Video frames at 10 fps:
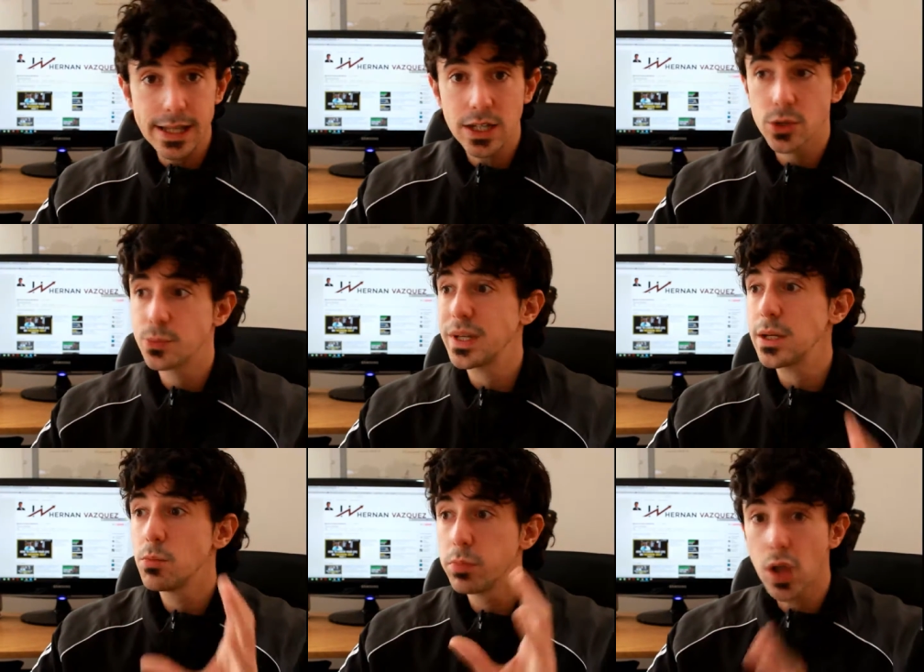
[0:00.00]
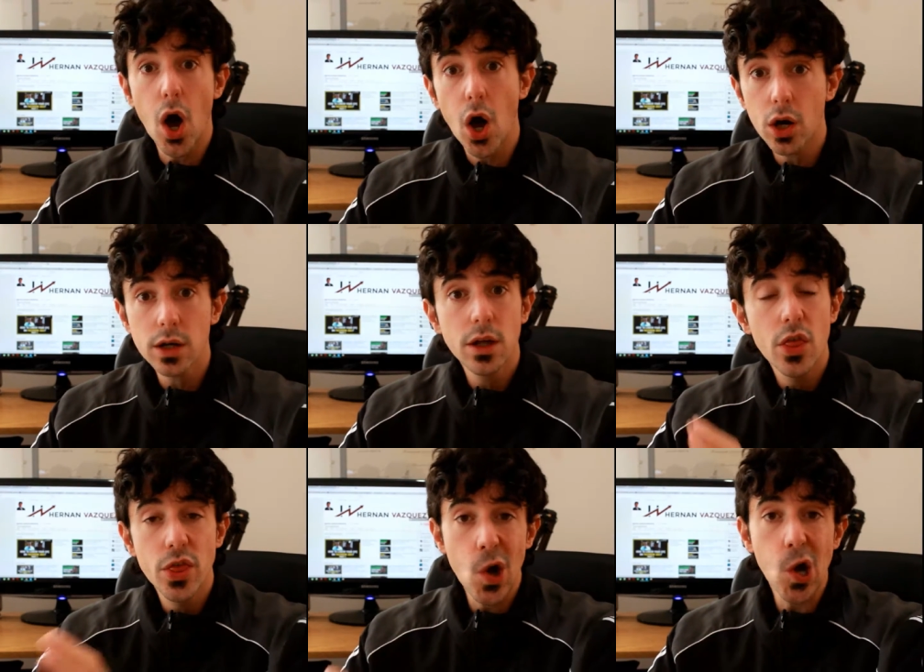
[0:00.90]
that could be
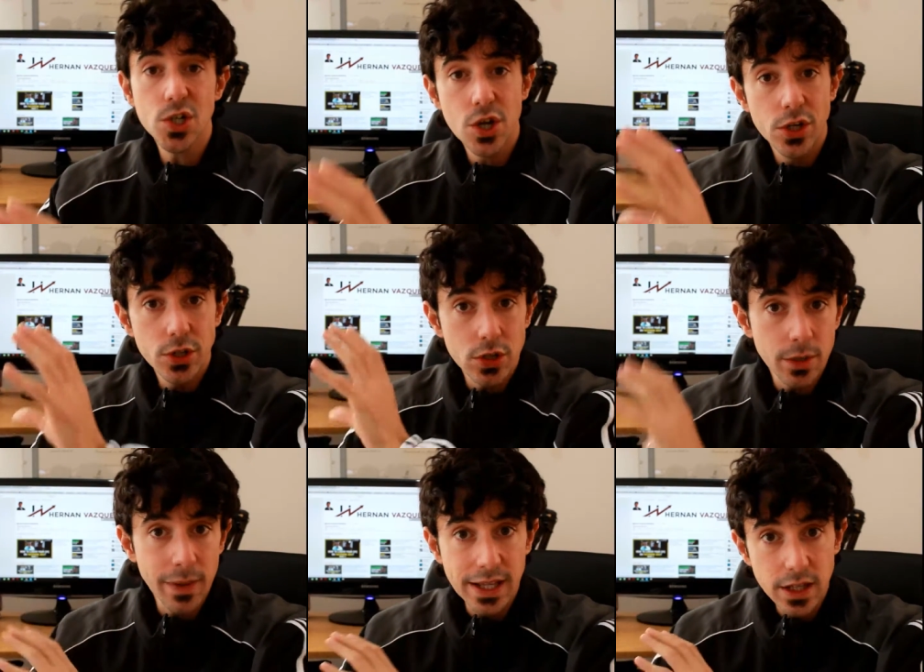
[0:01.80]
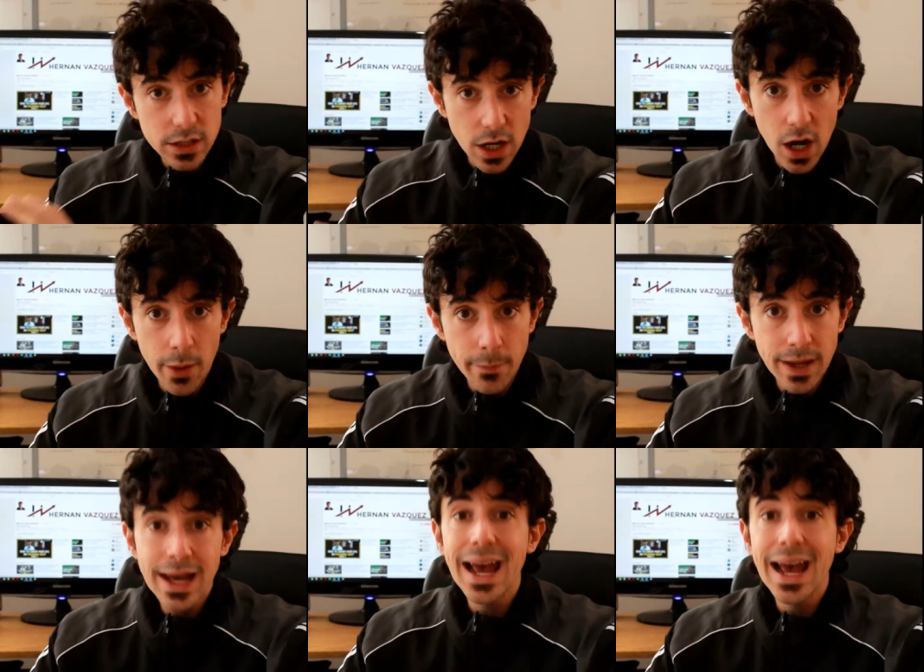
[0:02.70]
blog.yourdomain.com,